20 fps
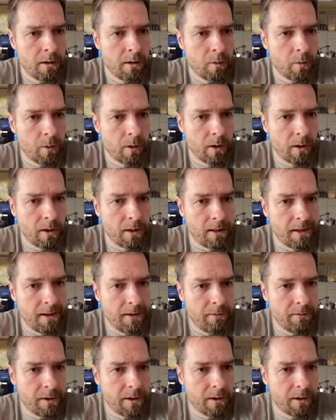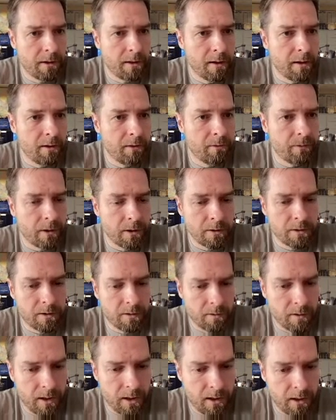we're going to leave it on this function
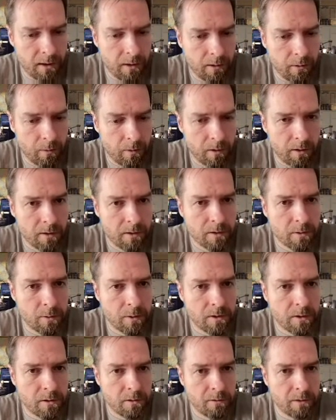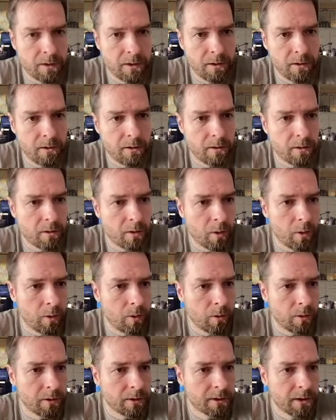right here. We're going to switch over here to
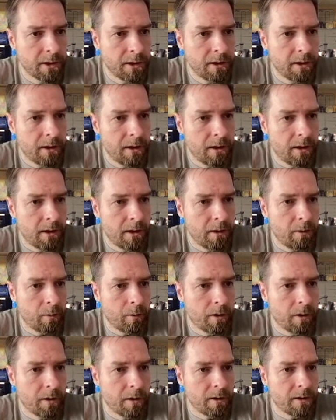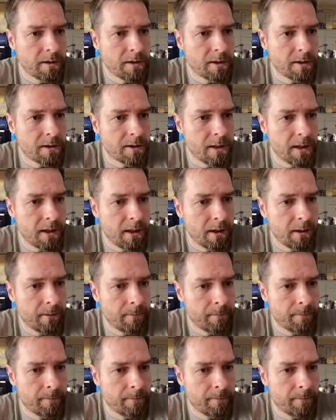totals, and we're going to just say,